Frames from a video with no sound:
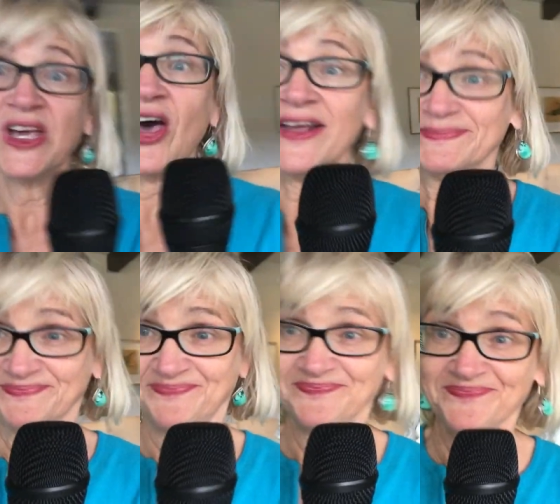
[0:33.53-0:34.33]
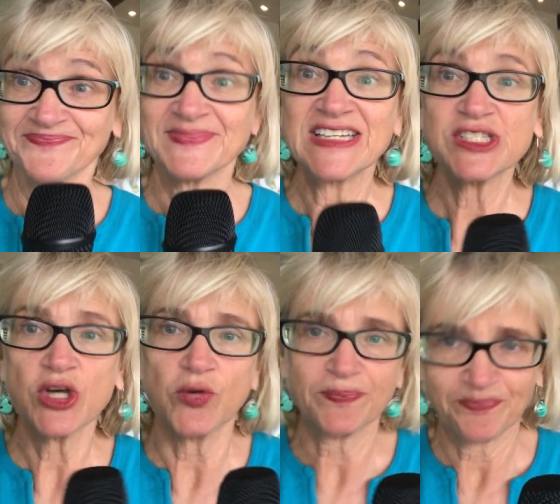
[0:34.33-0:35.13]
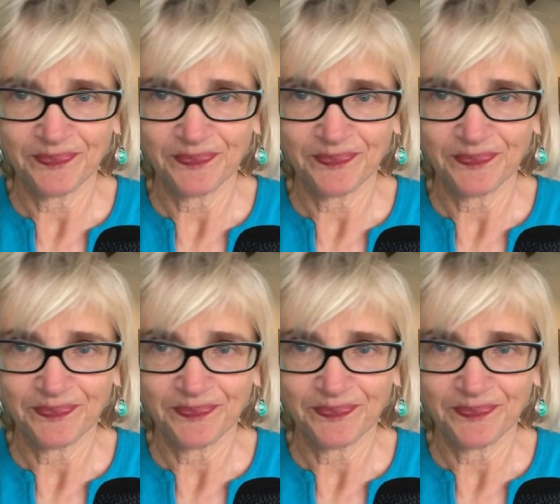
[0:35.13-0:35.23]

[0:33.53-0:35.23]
gone. So